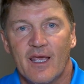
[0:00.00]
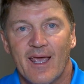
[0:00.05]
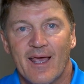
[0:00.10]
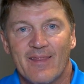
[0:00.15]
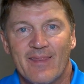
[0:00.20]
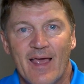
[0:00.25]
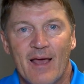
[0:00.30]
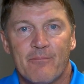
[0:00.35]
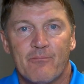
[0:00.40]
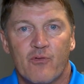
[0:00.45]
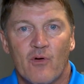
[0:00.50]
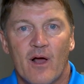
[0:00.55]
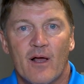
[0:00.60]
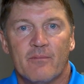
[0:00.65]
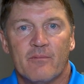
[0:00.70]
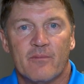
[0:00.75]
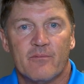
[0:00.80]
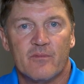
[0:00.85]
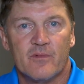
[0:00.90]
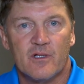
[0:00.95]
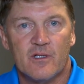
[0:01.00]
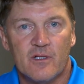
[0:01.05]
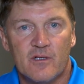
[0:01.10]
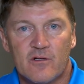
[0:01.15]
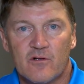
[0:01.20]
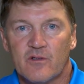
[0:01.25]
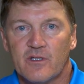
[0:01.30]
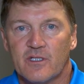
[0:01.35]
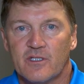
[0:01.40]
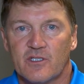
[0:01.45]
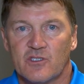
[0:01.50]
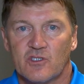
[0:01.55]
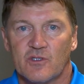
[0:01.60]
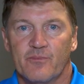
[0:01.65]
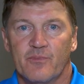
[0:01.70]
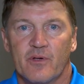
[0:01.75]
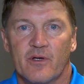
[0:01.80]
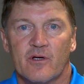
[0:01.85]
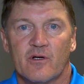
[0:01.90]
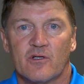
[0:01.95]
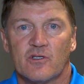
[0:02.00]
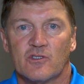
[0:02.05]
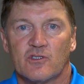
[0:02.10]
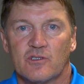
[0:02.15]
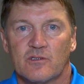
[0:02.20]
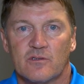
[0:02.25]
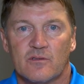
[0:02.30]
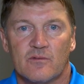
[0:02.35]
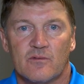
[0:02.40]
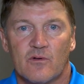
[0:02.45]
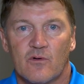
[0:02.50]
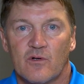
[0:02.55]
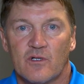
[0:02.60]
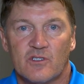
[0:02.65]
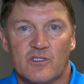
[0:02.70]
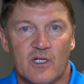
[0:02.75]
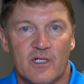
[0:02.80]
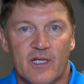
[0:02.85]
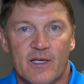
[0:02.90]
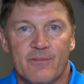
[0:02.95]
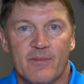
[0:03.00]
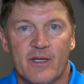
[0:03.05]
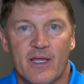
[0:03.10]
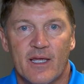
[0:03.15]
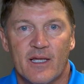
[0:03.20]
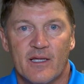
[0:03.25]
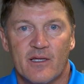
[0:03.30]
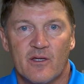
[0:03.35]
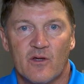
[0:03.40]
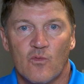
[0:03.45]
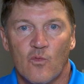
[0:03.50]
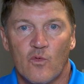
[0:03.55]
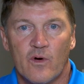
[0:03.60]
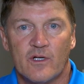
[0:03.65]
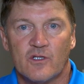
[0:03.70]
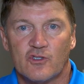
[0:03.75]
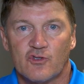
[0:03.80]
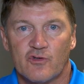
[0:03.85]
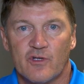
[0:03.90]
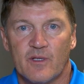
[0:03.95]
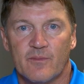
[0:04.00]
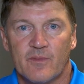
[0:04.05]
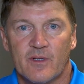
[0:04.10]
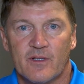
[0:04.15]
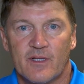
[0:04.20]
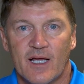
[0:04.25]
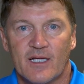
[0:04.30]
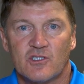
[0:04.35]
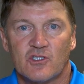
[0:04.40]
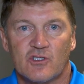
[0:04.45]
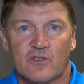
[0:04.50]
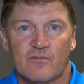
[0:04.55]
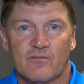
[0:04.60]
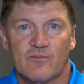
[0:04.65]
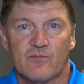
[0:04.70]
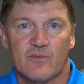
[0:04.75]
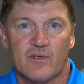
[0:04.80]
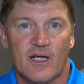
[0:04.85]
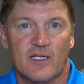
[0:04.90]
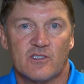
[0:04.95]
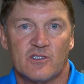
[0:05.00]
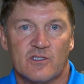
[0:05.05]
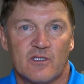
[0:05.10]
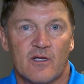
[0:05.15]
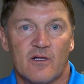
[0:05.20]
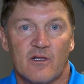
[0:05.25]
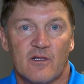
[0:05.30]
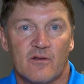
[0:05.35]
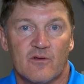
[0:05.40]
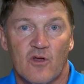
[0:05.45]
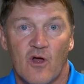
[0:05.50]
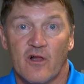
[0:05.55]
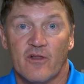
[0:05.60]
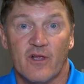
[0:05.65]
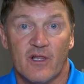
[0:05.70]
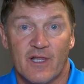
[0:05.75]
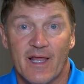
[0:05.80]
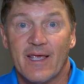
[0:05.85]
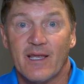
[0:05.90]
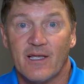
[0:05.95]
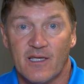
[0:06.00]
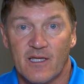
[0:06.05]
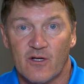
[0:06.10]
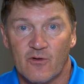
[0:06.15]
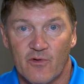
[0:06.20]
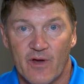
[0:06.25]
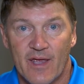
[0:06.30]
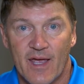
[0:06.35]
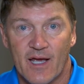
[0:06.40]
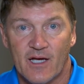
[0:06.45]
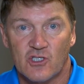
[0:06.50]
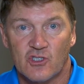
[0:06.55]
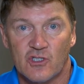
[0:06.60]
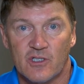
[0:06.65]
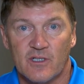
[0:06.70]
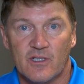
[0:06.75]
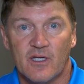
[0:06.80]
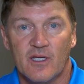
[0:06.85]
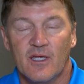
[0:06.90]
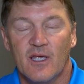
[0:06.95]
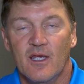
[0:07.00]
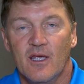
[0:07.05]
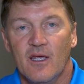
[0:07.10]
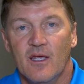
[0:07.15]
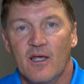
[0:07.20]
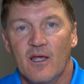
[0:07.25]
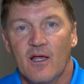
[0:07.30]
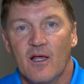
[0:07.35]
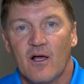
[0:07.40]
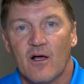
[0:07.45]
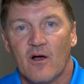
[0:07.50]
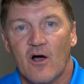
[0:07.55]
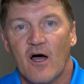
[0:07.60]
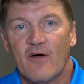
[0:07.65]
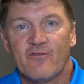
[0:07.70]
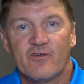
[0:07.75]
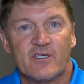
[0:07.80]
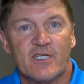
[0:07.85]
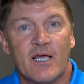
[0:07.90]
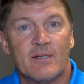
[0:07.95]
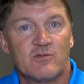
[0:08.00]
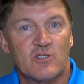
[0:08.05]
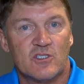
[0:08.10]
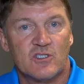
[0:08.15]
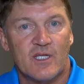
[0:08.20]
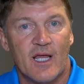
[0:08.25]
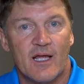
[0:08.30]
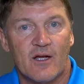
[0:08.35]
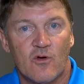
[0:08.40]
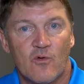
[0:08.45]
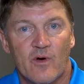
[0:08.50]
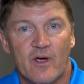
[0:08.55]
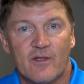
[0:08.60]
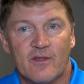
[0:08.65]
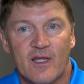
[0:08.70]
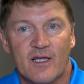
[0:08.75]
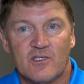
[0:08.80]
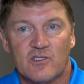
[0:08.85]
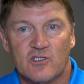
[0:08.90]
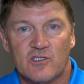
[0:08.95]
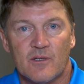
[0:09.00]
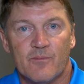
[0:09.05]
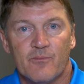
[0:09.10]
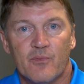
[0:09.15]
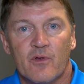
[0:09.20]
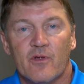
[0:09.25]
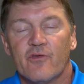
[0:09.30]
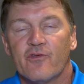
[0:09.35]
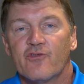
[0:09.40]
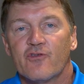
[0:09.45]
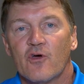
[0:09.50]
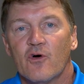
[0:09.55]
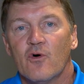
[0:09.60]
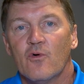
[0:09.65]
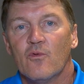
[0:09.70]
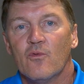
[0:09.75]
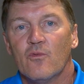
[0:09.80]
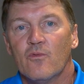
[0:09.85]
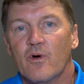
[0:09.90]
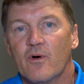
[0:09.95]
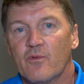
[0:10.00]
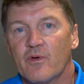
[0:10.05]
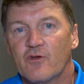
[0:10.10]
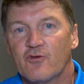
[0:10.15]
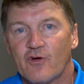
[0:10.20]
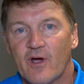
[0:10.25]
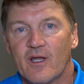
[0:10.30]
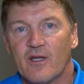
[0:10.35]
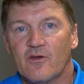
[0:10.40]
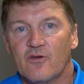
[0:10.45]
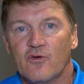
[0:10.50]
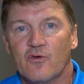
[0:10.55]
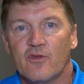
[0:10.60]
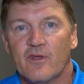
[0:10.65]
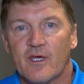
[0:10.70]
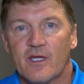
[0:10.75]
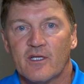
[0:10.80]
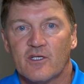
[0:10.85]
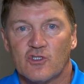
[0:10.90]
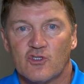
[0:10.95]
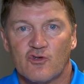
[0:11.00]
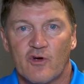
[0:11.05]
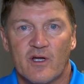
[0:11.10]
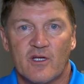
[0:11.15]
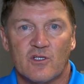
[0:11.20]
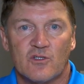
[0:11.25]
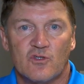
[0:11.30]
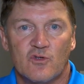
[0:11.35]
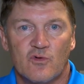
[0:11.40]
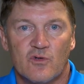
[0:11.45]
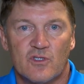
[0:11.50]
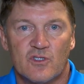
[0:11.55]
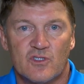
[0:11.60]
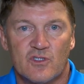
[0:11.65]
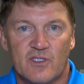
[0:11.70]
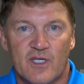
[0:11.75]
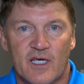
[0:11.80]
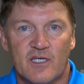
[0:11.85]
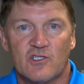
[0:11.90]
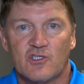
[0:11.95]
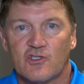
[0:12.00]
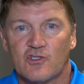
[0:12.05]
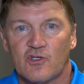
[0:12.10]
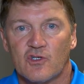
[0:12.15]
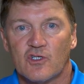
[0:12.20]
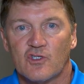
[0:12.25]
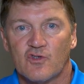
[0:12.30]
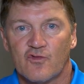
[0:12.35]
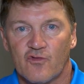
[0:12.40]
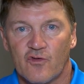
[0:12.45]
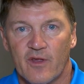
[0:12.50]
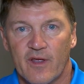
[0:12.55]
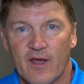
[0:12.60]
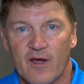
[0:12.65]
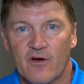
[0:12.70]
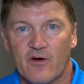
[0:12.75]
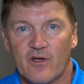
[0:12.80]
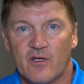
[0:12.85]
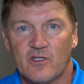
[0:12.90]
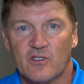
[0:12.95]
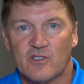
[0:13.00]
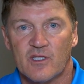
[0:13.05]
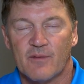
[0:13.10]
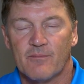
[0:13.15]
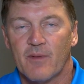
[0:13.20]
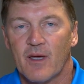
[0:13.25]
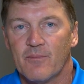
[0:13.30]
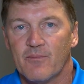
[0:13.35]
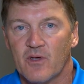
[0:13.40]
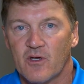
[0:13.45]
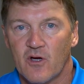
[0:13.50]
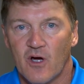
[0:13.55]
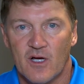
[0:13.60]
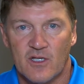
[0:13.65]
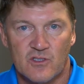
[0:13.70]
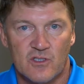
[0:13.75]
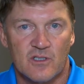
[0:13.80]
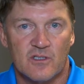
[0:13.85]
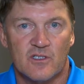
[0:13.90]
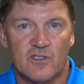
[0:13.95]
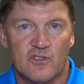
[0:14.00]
and that problem literally disappears or is eliminated in one treatment, that's called a lightning reaction. Oftentimes it's not quite that simple. So what we try to do then is try to do a test search for the areas that might be causing